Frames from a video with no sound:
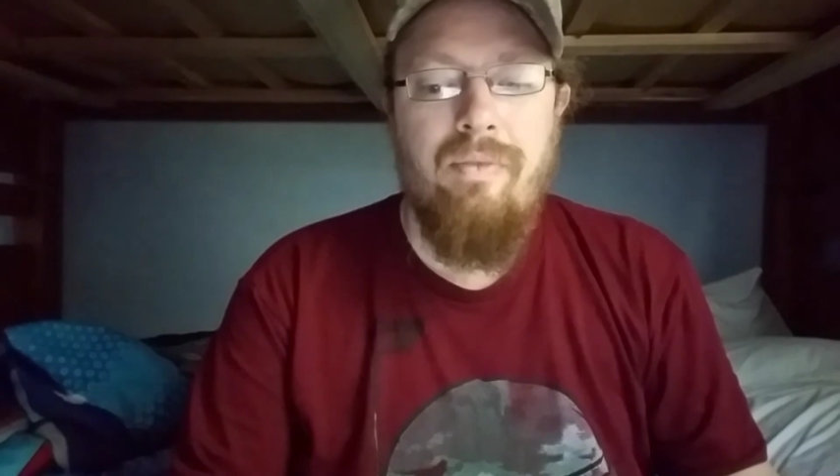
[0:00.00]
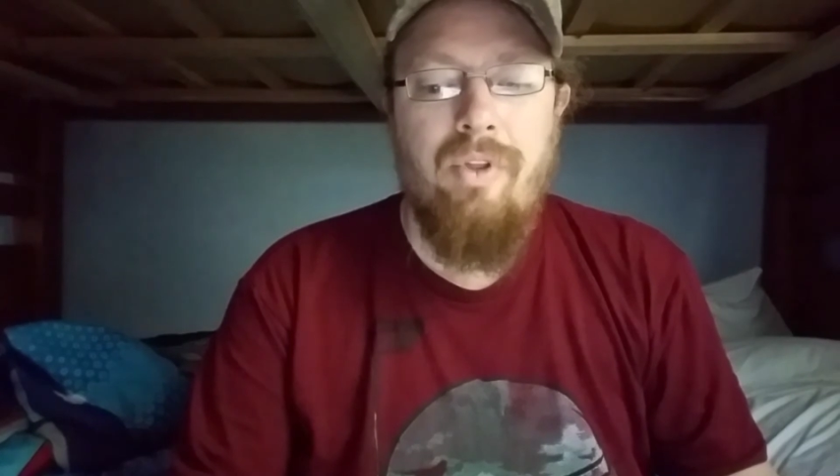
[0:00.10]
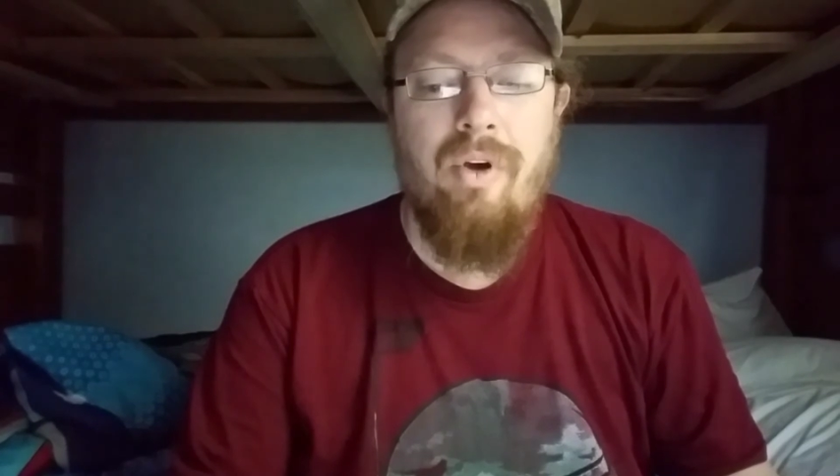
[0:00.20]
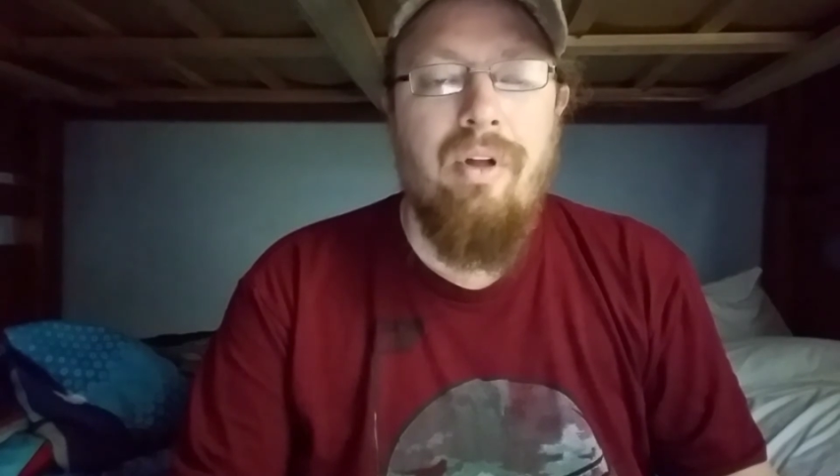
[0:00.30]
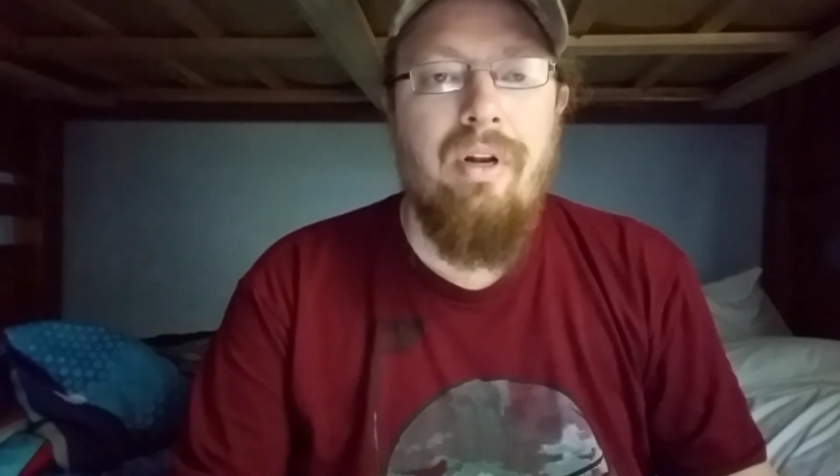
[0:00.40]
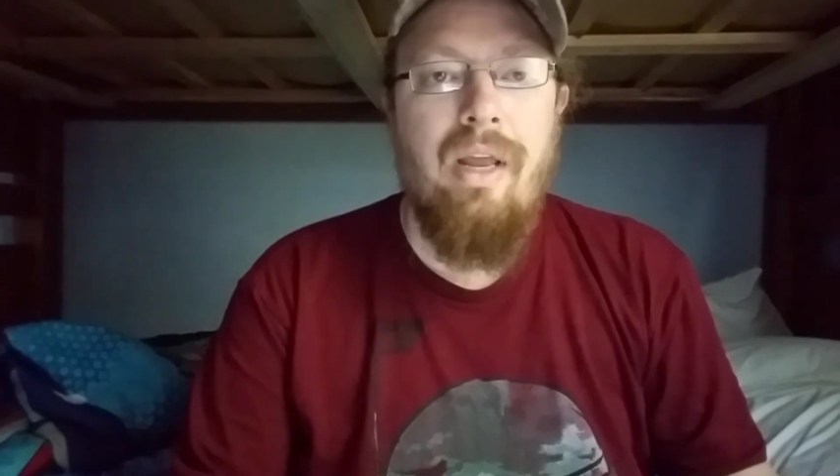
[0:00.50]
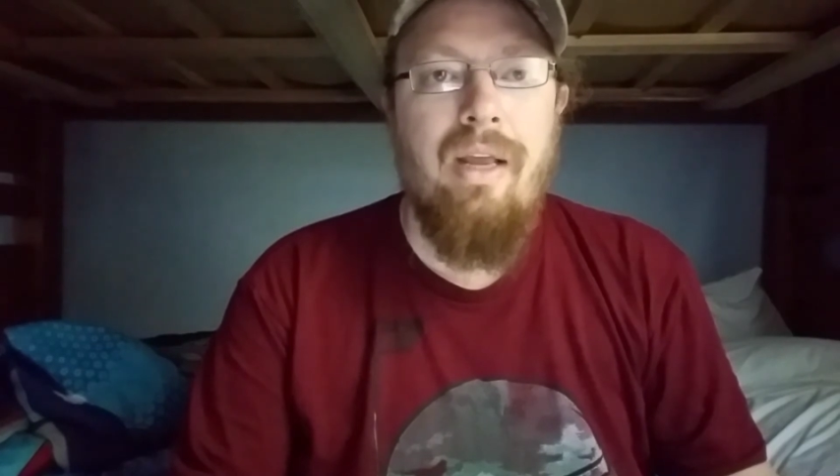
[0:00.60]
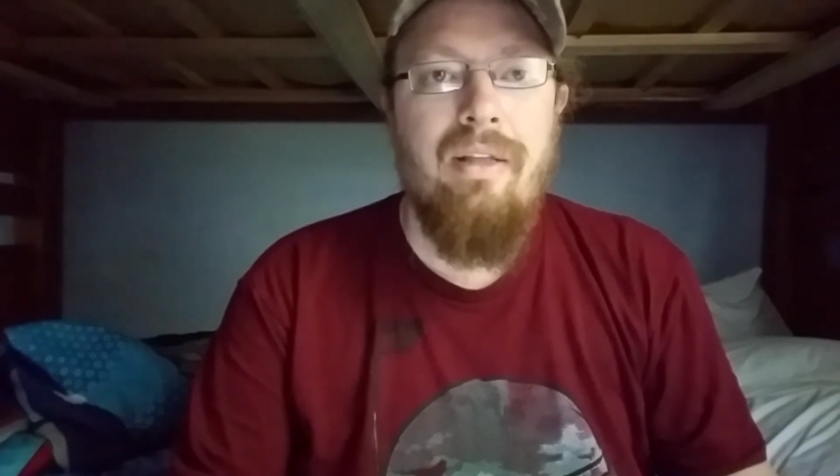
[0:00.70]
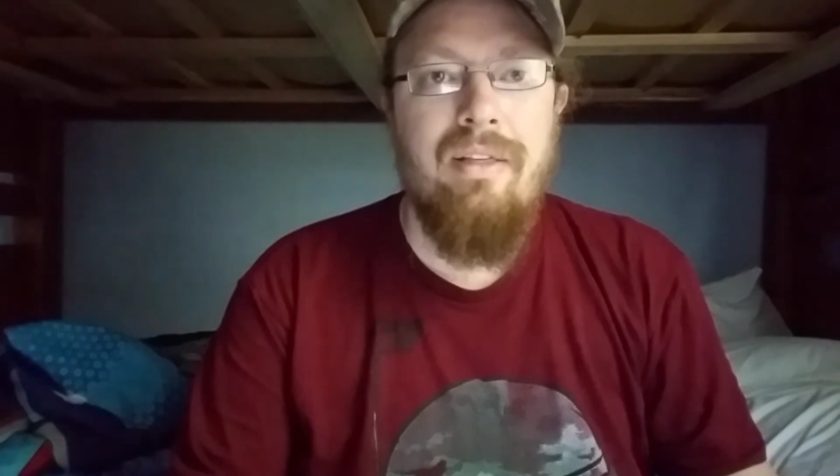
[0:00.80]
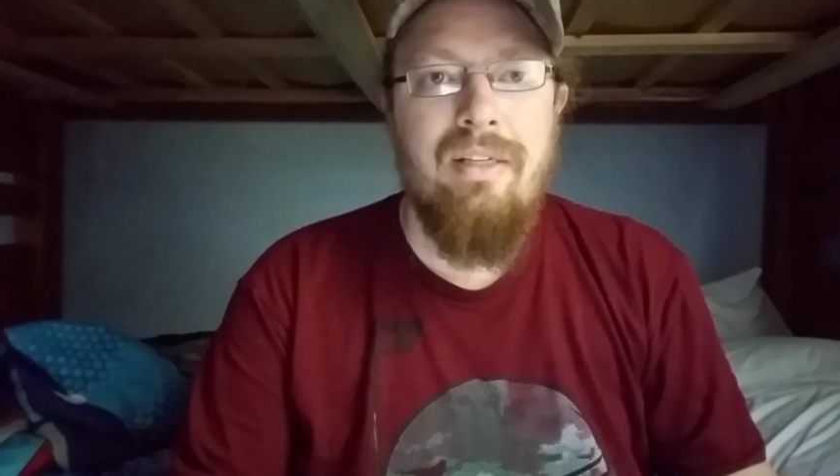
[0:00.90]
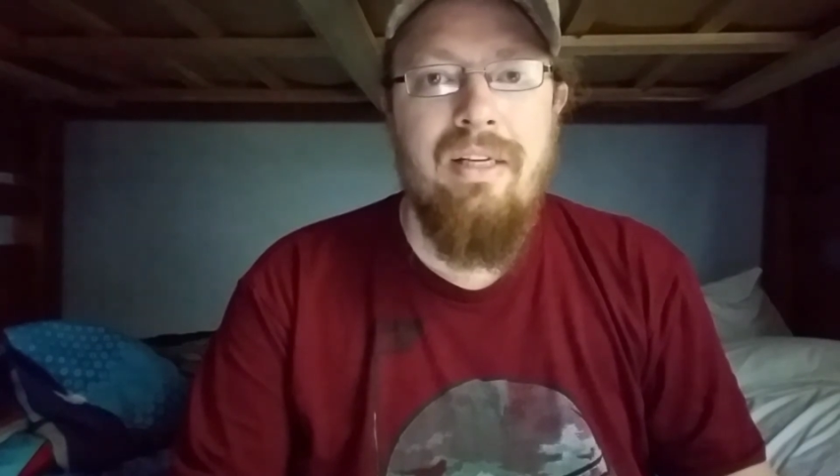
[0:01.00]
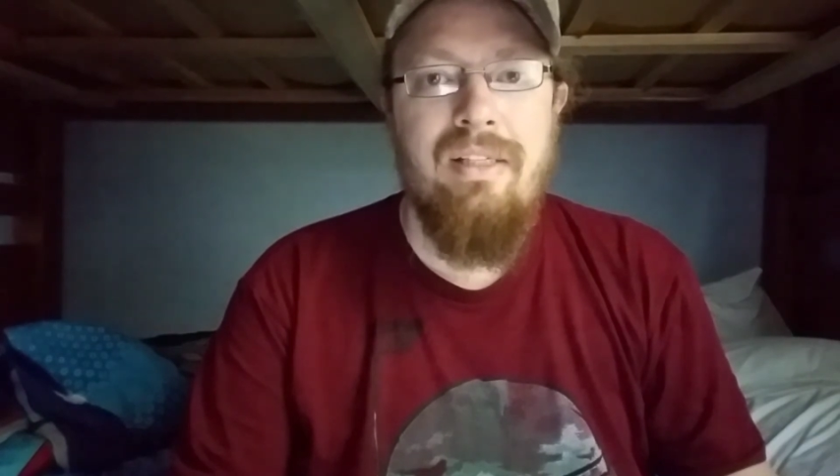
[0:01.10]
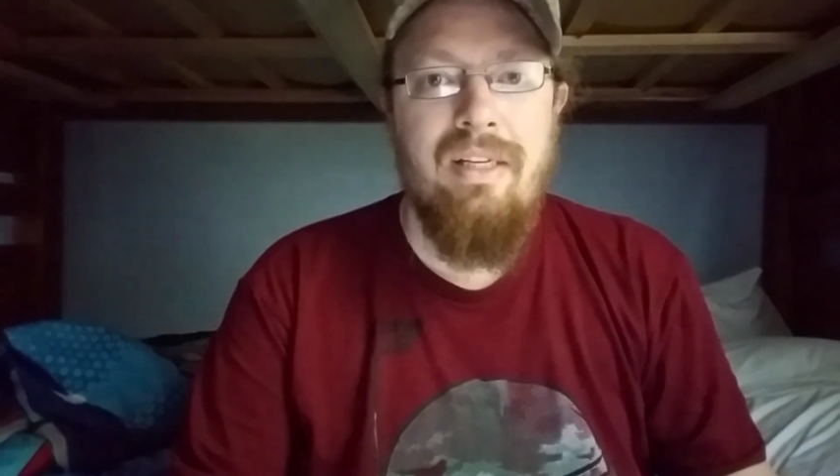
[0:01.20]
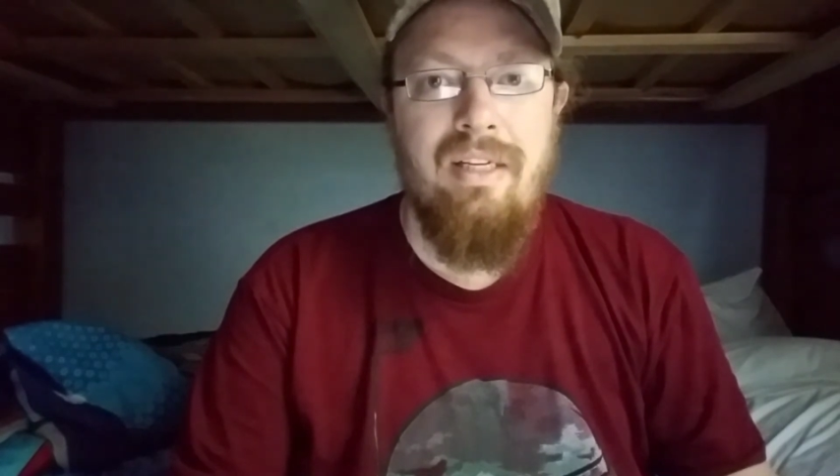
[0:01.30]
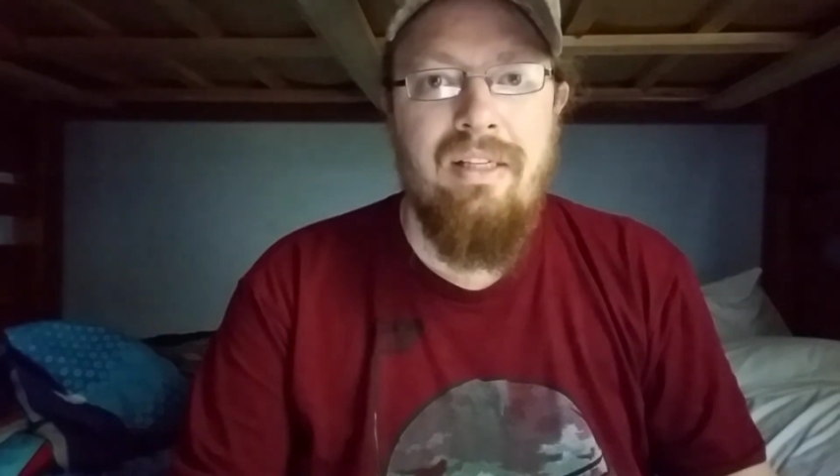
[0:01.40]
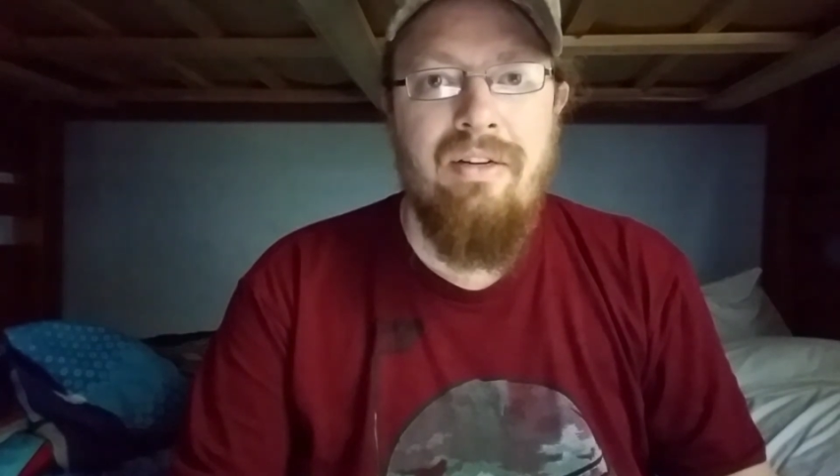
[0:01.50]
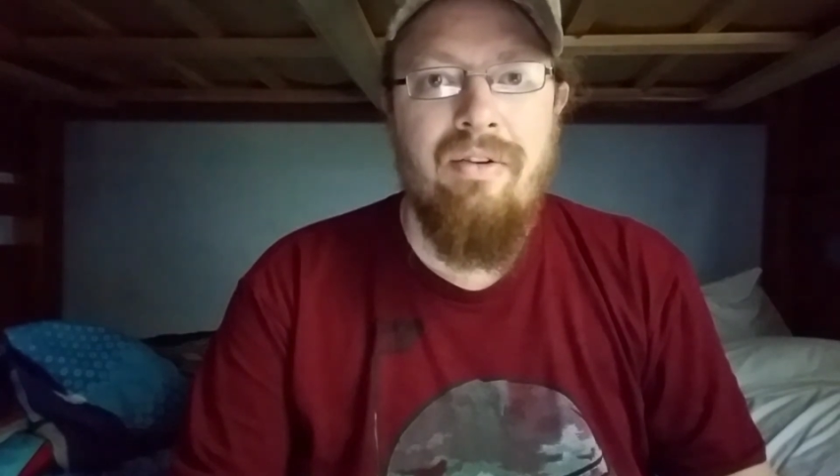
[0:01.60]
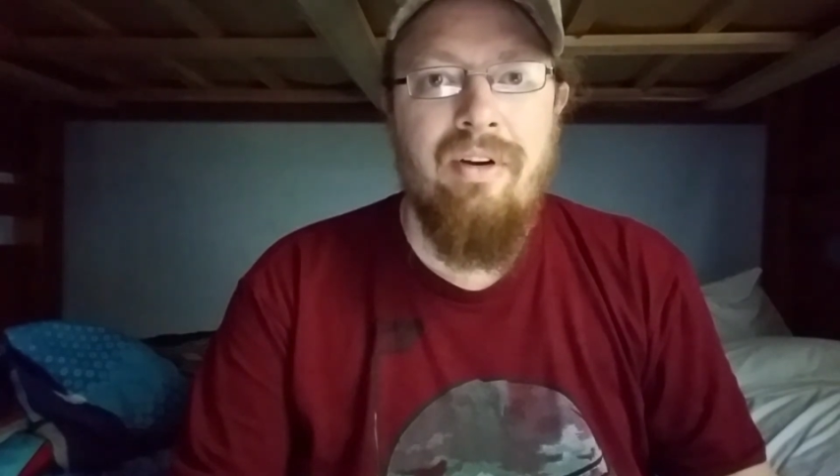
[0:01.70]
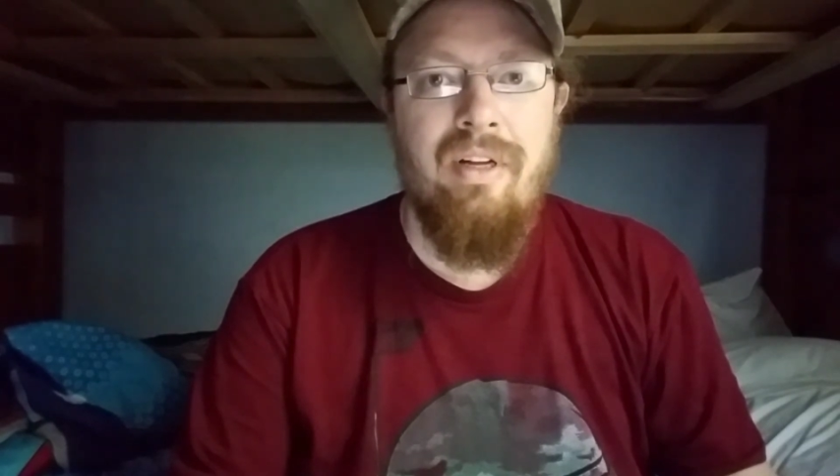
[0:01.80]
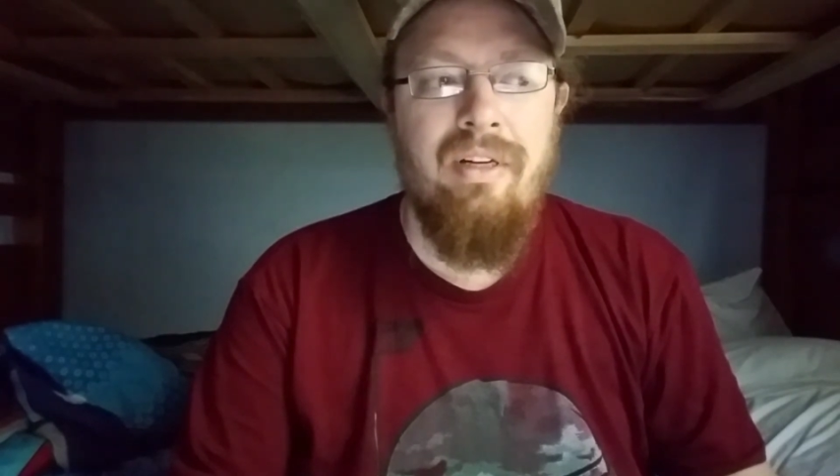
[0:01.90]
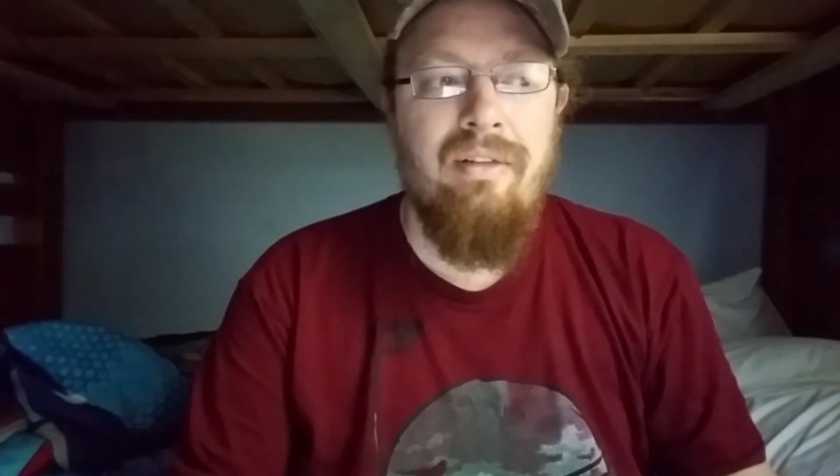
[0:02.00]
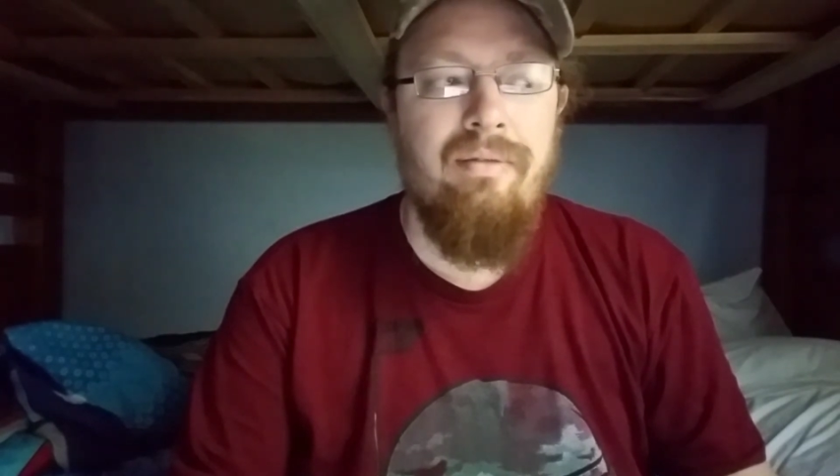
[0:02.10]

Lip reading: thought, hey, this kid's an easy target.